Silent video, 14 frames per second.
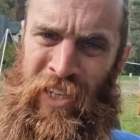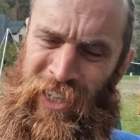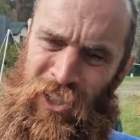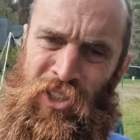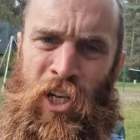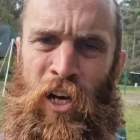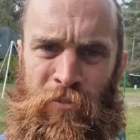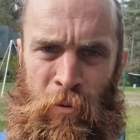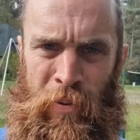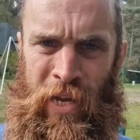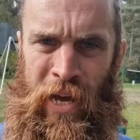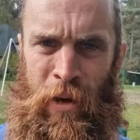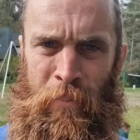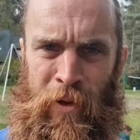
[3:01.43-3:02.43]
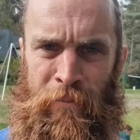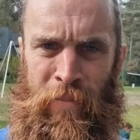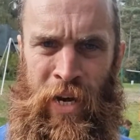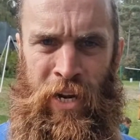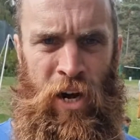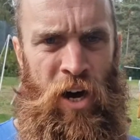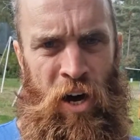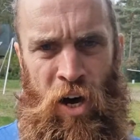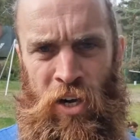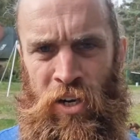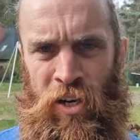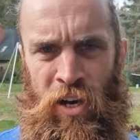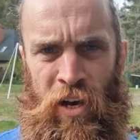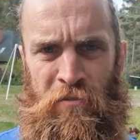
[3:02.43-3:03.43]
they deserve to be happy. And the
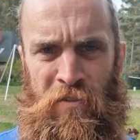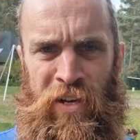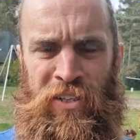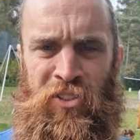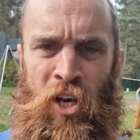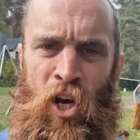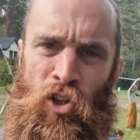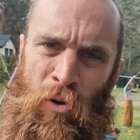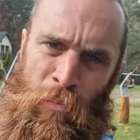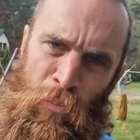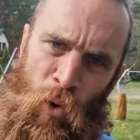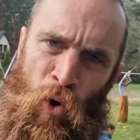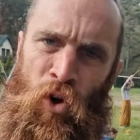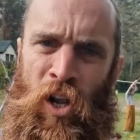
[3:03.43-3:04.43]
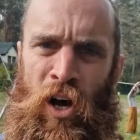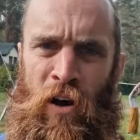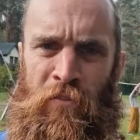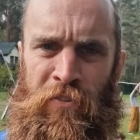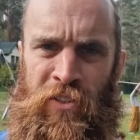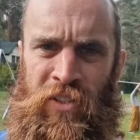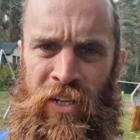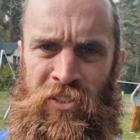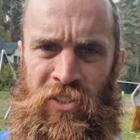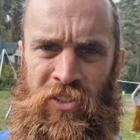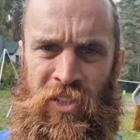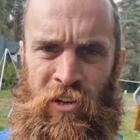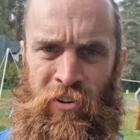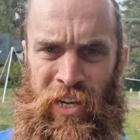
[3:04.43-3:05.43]
harder life is, the more laugh is
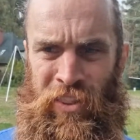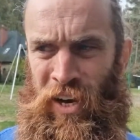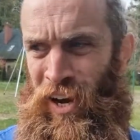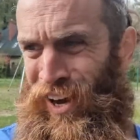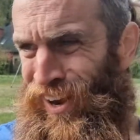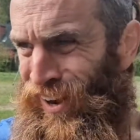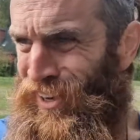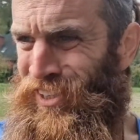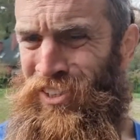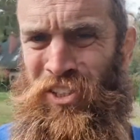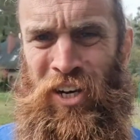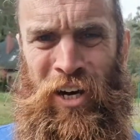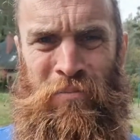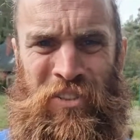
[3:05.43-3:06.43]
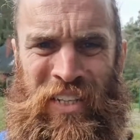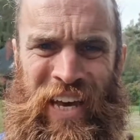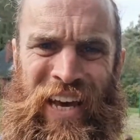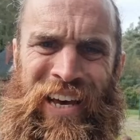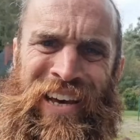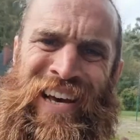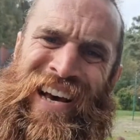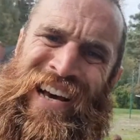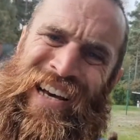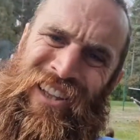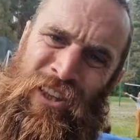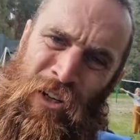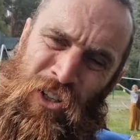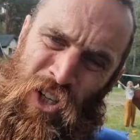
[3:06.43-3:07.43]
necessary. And the harder times get,
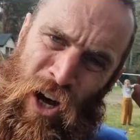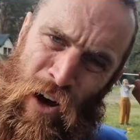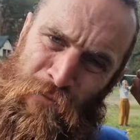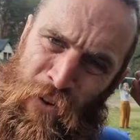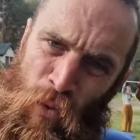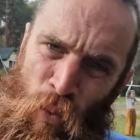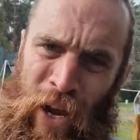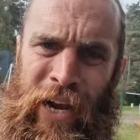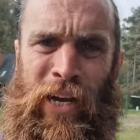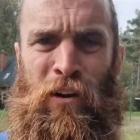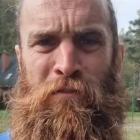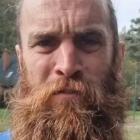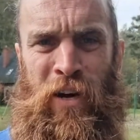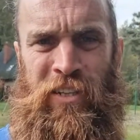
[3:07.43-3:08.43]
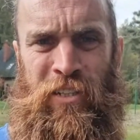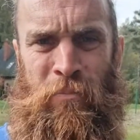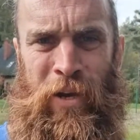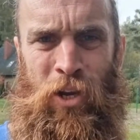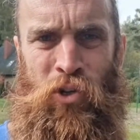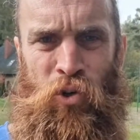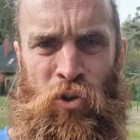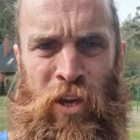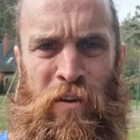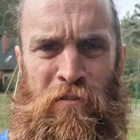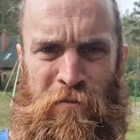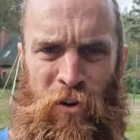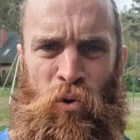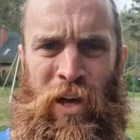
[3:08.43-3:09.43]
the tougher we're going to fight to make sure they
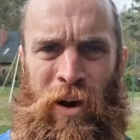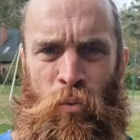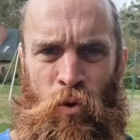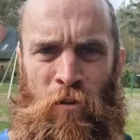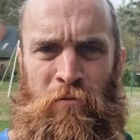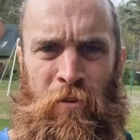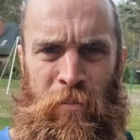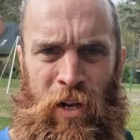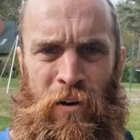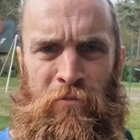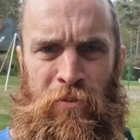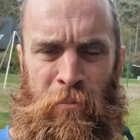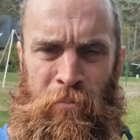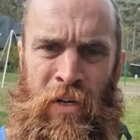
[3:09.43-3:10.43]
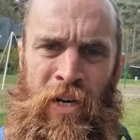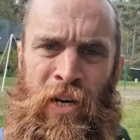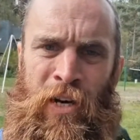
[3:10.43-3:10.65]
feel that warmth and love from